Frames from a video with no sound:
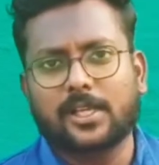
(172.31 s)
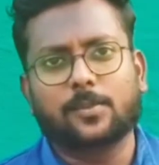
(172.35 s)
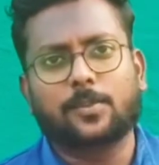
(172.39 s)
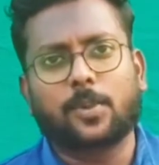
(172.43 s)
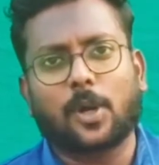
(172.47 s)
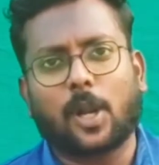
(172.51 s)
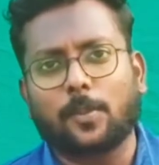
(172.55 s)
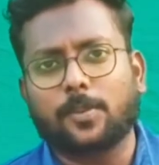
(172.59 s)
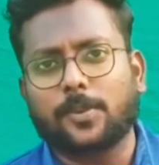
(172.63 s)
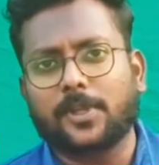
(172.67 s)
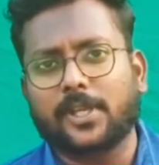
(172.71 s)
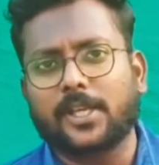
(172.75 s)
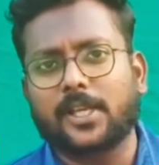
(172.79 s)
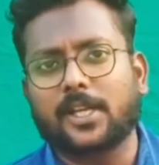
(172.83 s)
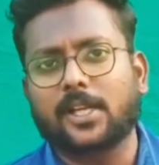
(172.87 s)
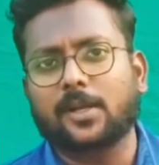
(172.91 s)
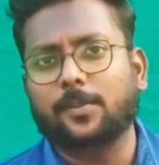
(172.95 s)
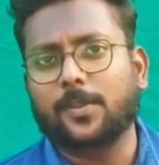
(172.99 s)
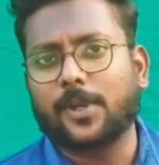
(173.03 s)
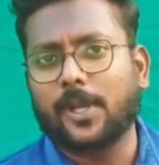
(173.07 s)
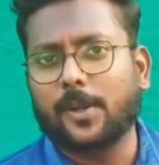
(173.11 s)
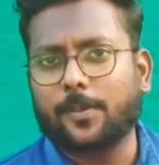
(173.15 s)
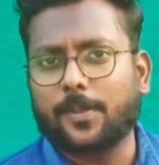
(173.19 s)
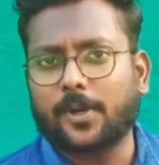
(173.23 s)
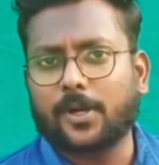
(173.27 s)
PropTiger
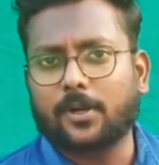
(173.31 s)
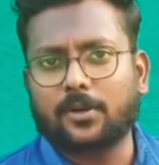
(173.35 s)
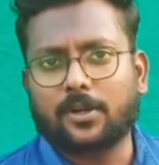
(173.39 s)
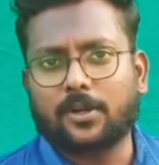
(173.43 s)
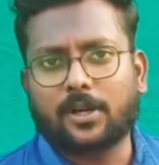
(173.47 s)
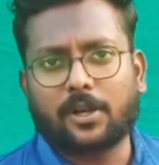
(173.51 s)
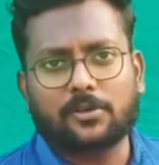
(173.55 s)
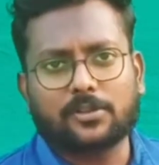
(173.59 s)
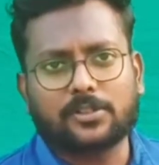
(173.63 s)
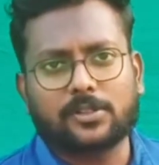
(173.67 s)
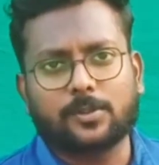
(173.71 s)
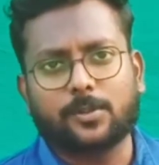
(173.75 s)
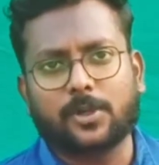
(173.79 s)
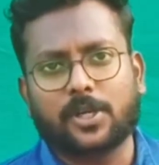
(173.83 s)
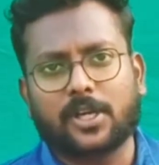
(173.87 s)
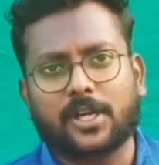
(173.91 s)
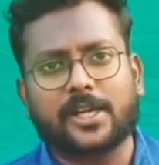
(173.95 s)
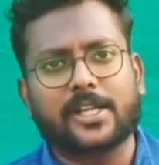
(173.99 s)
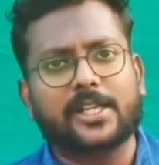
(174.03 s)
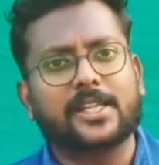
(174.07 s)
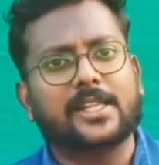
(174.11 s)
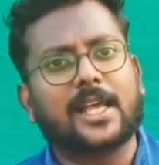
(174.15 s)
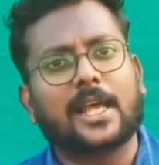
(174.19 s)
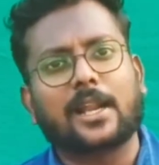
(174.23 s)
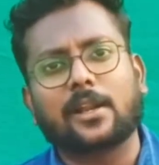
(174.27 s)
pay for the PropTiger.
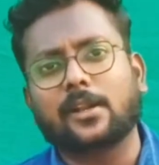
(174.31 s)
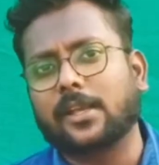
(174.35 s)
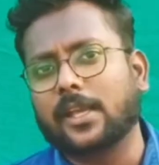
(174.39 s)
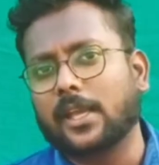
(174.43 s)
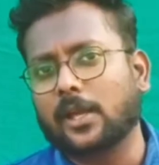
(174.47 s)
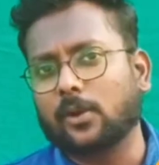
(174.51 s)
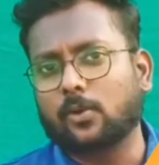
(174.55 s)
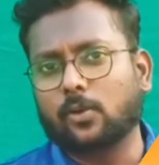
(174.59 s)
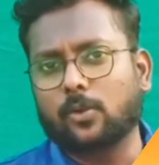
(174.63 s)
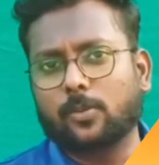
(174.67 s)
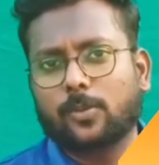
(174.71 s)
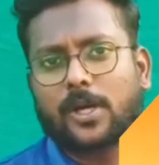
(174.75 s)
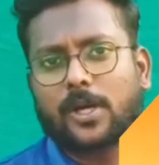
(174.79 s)
This